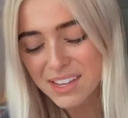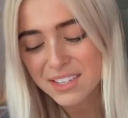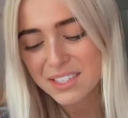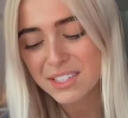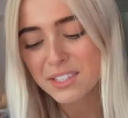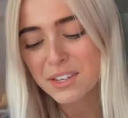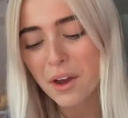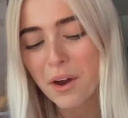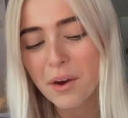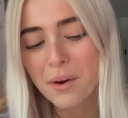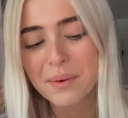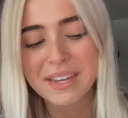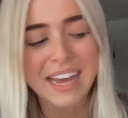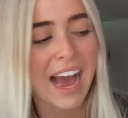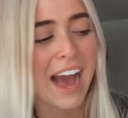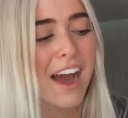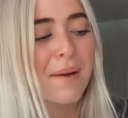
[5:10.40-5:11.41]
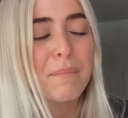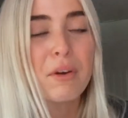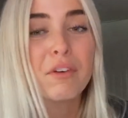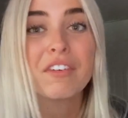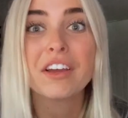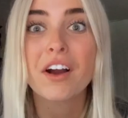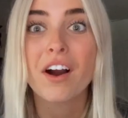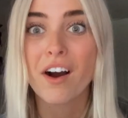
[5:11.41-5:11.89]
So yeah,
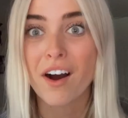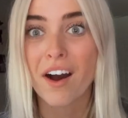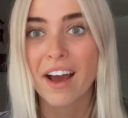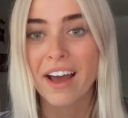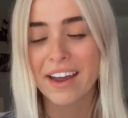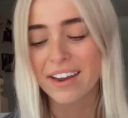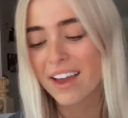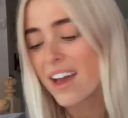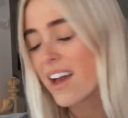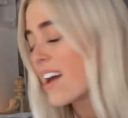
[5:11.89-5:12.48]
moving on.